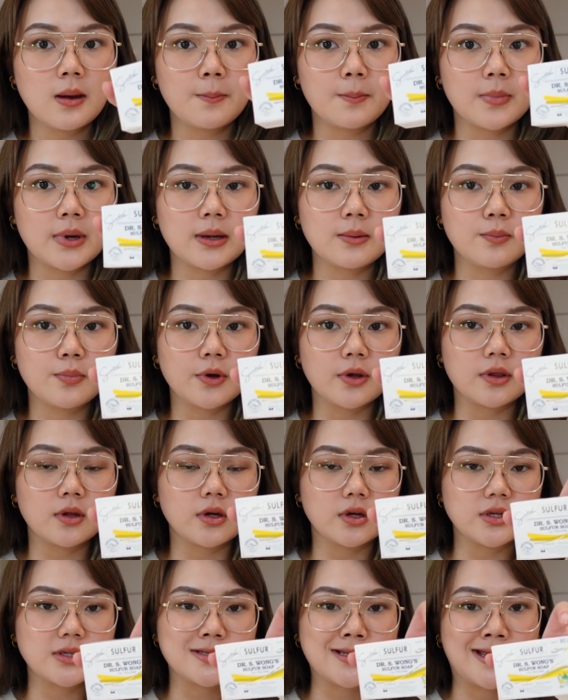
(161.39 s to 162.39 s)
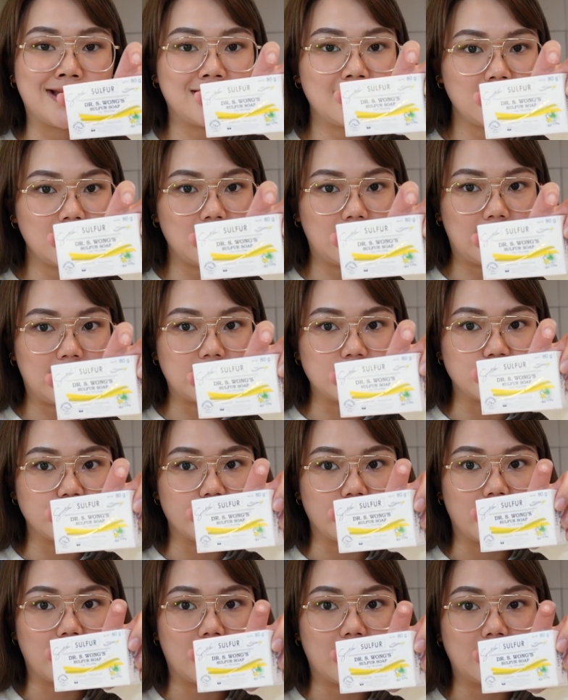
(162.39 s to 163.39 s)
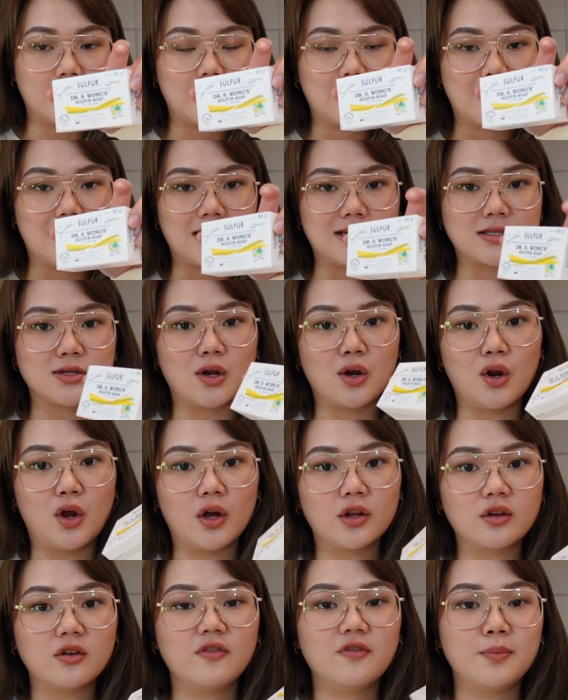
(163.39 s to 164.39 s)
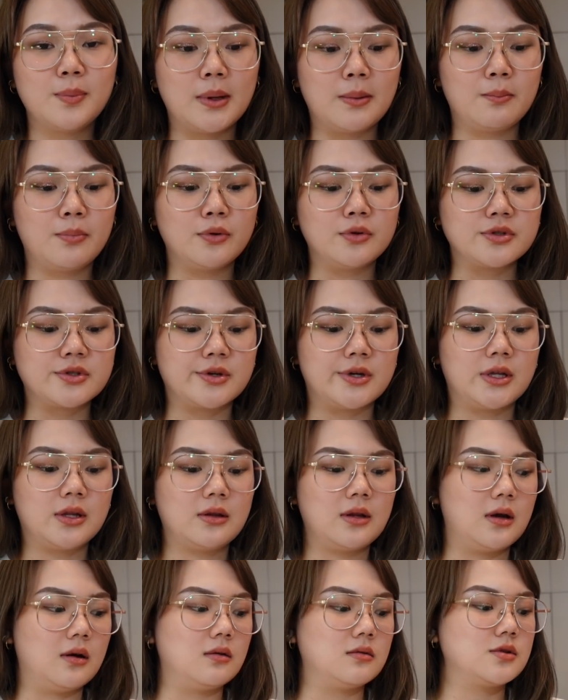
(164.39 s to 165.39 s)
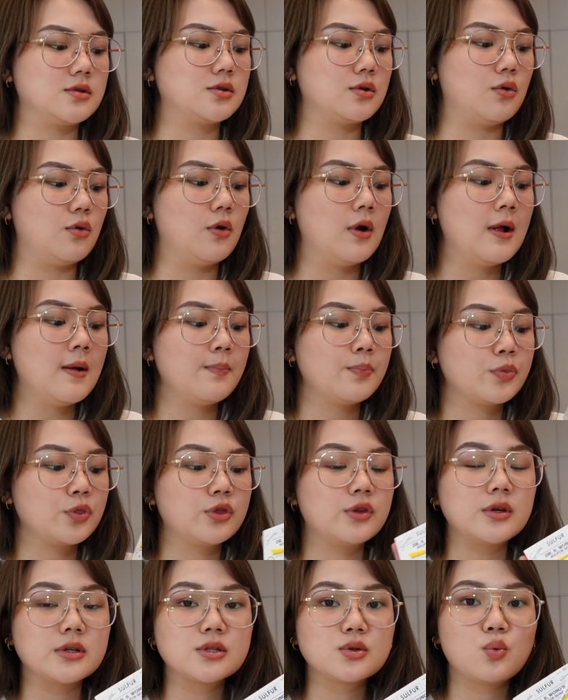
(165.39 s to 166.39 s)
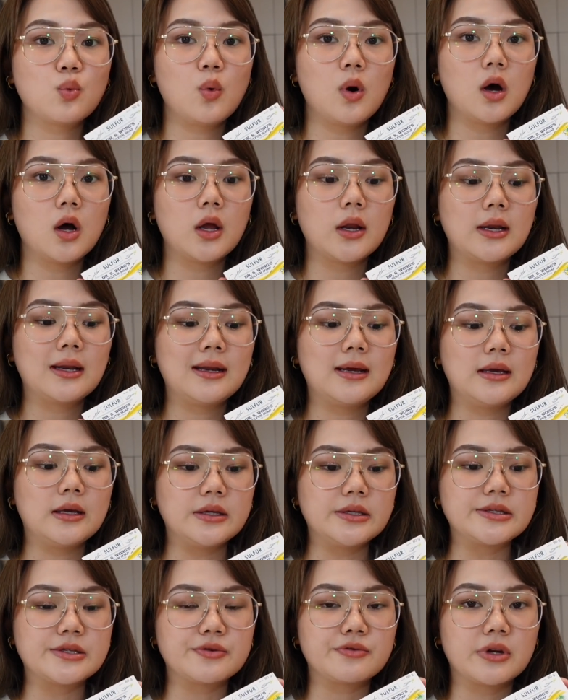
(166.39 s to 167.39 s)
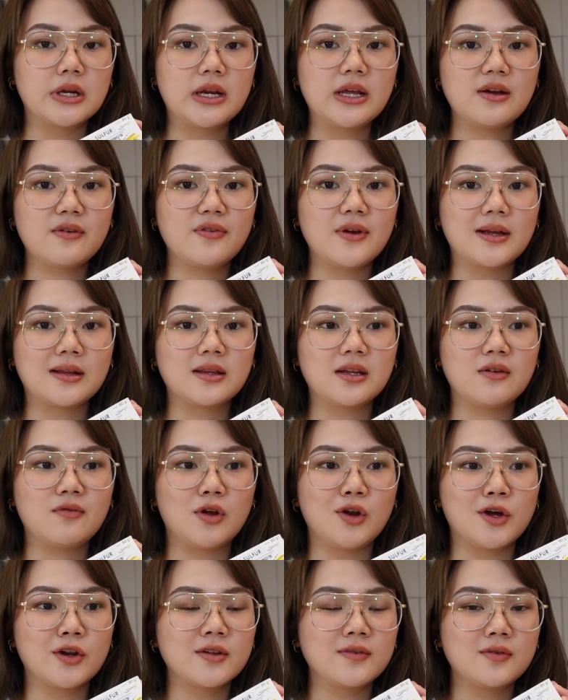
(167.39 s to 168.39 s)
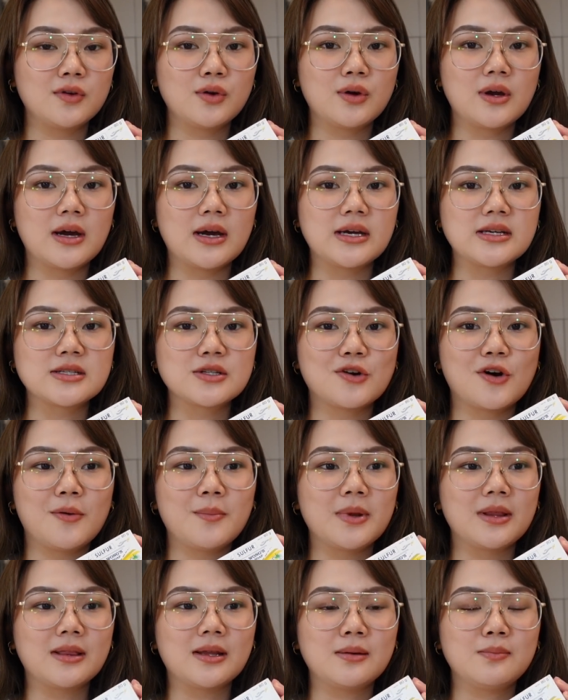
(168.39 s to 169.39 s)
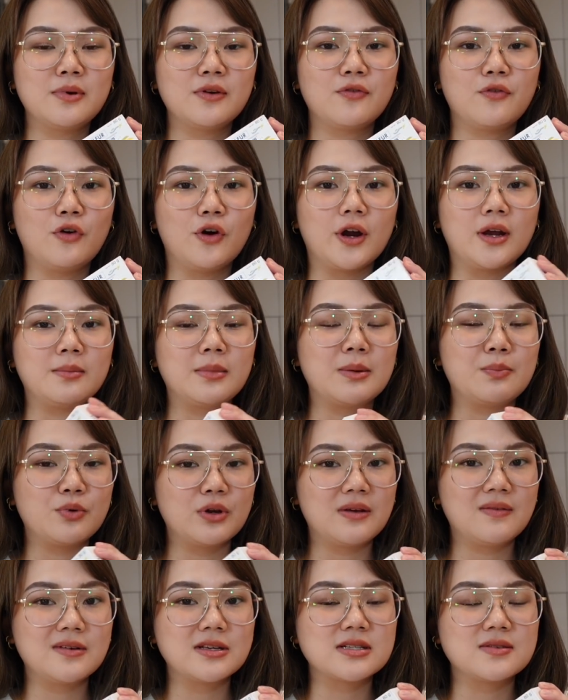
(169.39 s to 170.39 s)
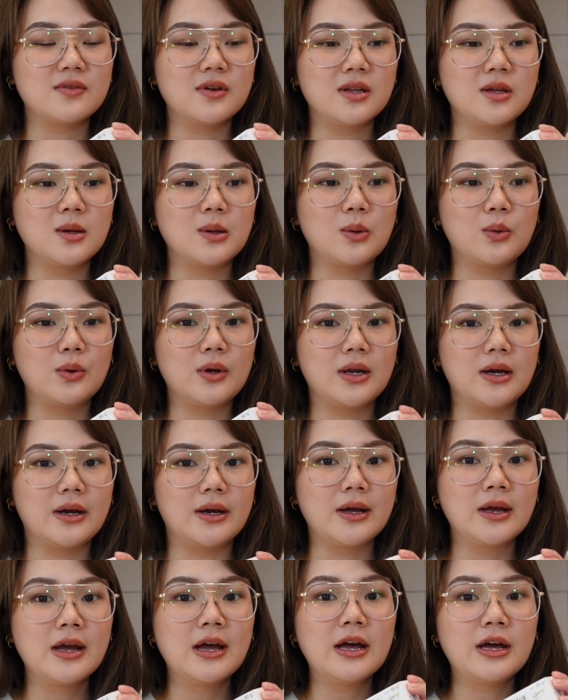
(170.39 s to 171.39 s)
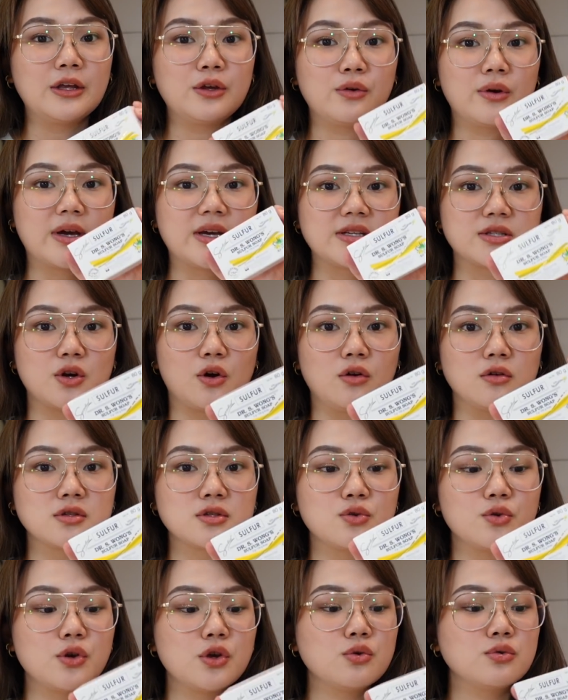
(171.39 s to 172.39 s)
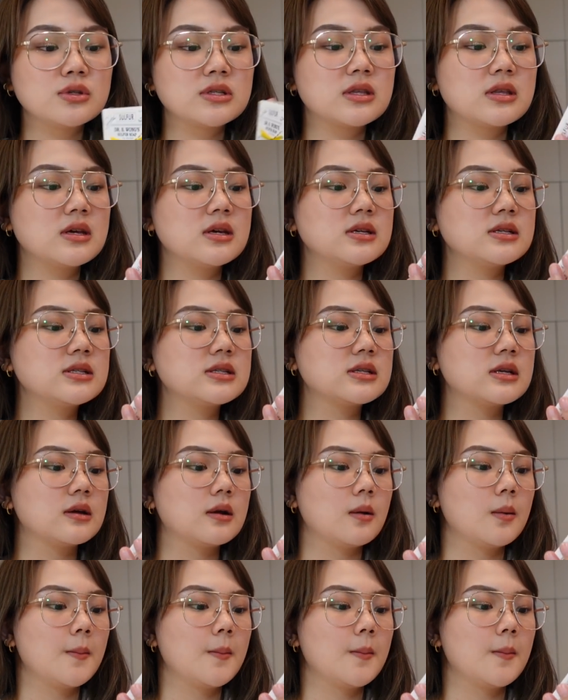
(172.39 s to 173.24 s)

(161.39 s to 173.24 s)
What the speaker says: my brother is a teenager and he has a lot of pimples right now. So this one is really effective. A lot of you guys commented before in my previous video na you guys also use this.